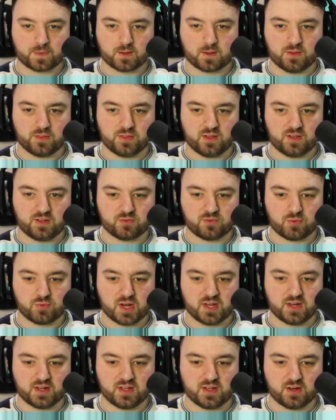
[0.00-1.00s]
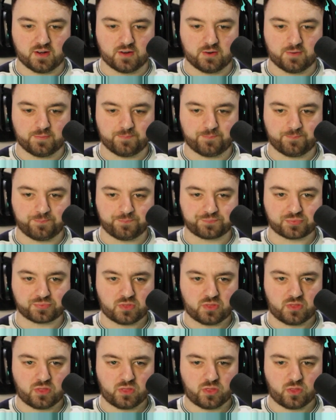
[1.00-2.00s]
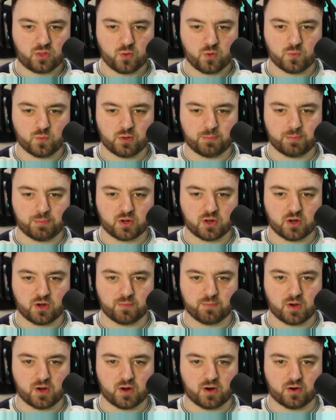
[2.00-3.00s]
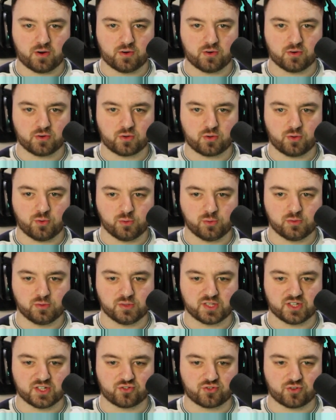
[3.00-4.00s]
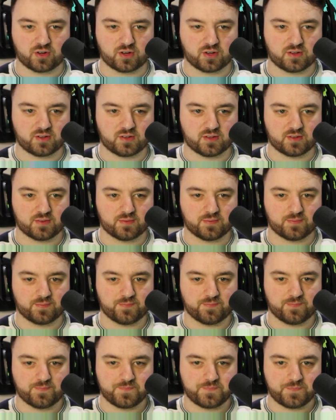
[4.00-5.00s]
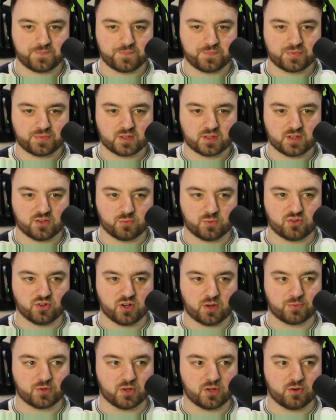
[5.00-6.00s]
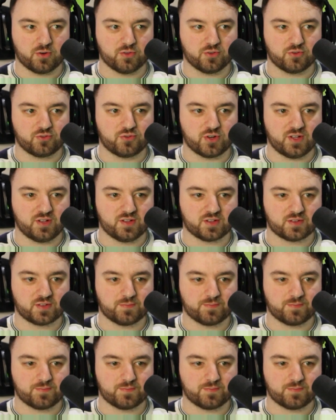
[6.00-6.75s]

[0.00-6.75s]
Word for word: this right here will become our coal district as we chop down all the trees.